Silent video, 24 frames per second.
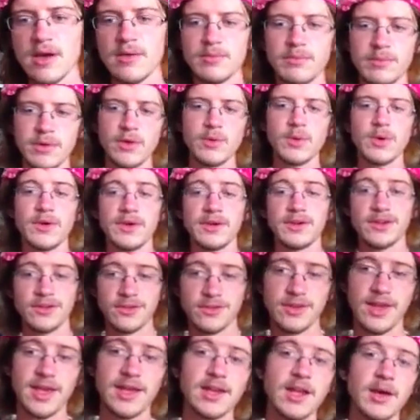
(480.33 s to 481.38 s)
be willing to
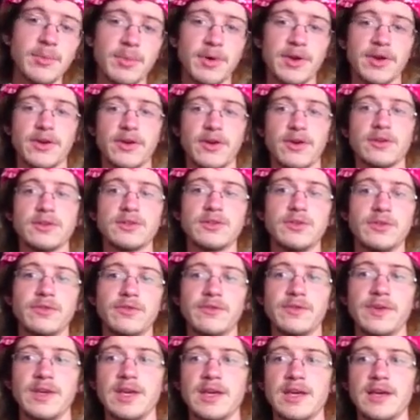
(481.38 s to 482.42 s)
stand up on your own two
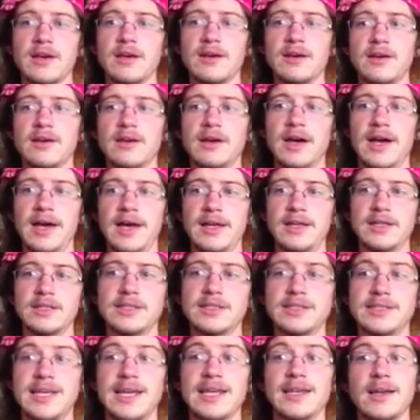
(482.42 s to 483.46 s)
feet and
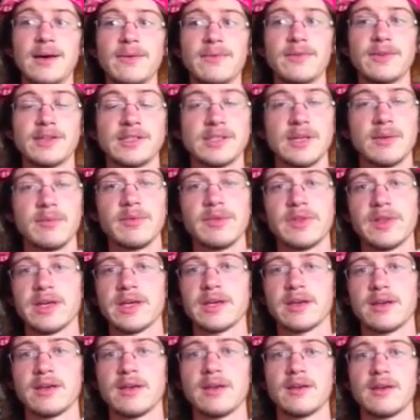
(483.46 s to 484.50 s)
stand up for something,
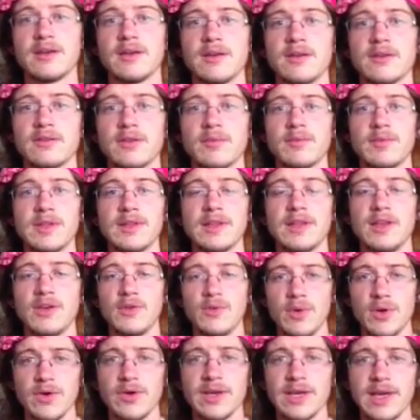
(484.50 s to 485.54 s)
something that
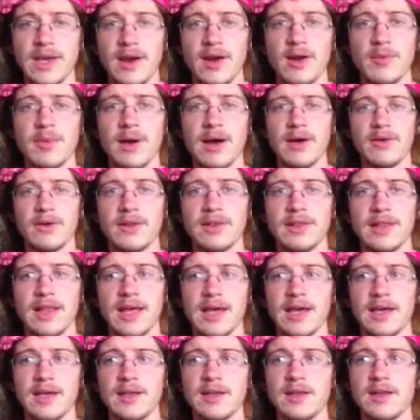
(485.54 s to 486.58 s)
you really care about and
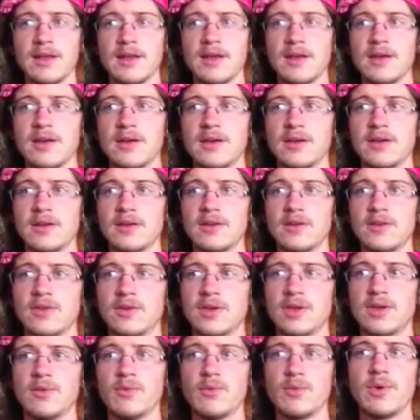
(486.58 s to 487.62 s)
that you
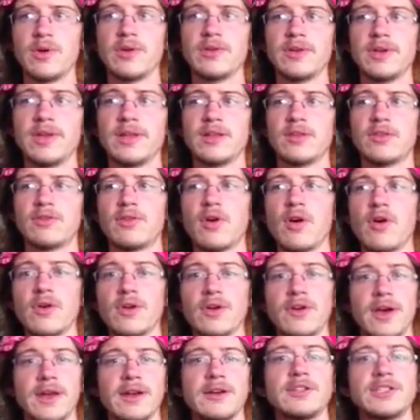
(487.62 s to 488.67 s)
can really throw
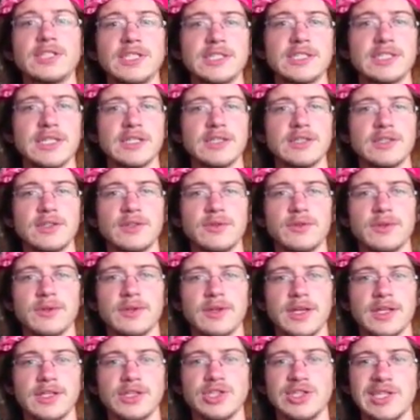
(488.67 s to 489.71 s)
your energies into
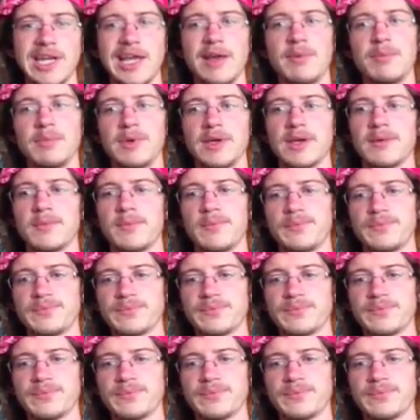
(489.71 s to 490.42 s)
and, and champion.